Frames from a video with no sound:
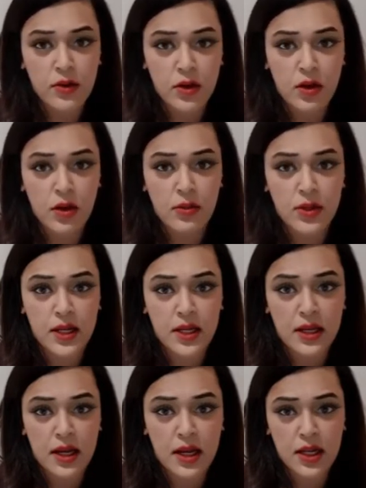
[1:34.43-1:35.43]
for your
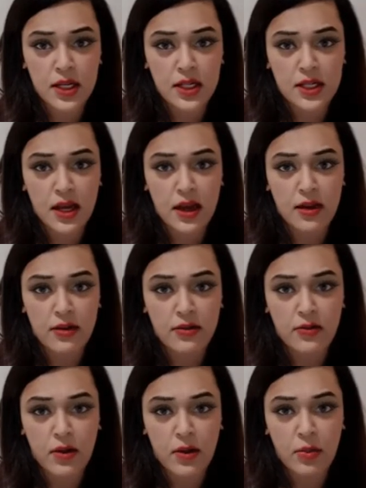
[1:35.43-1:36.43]
company, and you need to
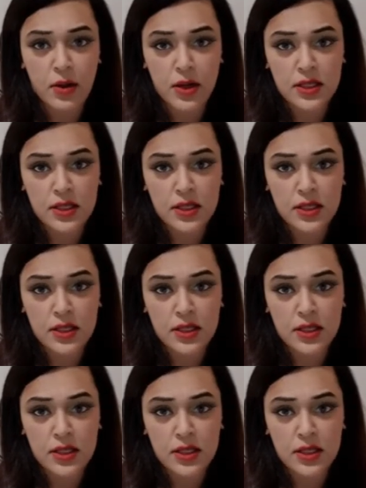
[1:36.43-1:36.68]
have a